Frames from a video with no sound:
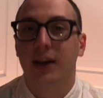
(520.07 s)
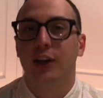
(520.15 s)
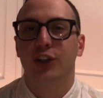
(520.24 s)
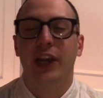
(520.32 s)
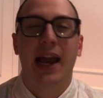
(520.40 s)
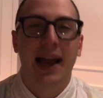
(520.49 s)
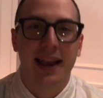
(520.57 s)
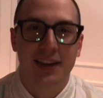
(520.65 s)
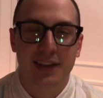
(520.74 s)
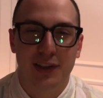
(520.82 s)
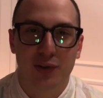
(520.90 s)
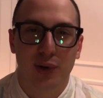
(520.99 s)
She has
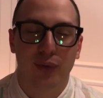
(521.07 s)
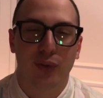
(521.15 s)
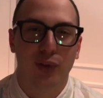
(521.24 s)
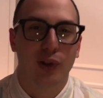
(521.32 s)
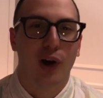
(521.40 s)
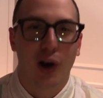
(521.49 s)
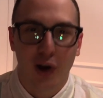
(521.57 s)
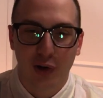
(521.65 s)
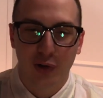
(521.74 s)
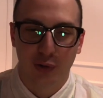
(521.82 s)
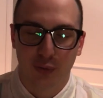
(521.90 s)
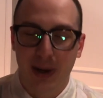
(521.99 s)
this sort of long,
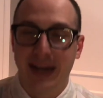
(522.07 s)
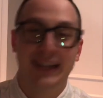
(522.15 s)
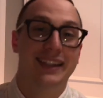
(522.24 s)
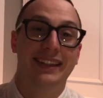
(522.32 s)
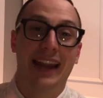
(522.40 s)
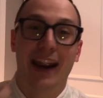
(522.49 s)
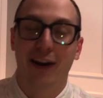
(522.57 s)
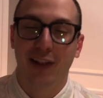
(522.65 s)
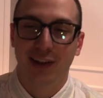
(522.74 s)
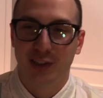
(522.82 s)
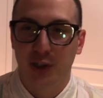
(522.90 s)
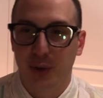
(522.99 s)
great stare
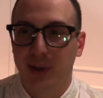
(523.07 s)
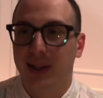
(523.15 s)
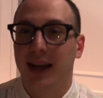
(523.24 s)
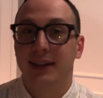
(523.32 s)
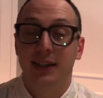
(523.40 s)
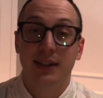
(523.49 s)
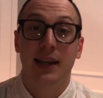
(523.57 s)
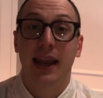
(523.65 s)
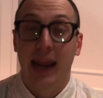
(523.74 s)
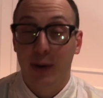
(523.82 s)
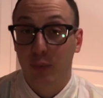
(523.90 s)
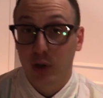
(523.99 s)
that she utilizes
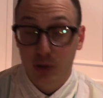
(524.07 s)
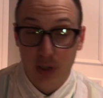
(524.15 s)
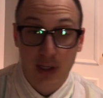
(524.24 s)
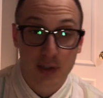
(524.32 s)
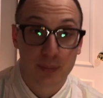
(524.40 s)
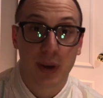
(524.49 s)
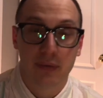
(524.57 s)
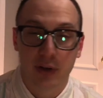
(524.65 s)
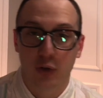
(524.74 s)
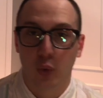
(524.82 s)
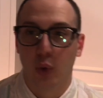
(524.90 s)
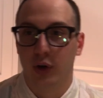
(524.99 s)
and really does pivot
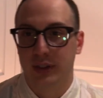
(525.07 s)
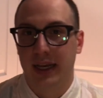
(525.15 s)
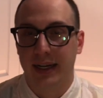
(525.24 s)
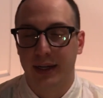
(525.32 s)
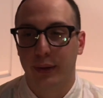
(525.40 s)
towards that.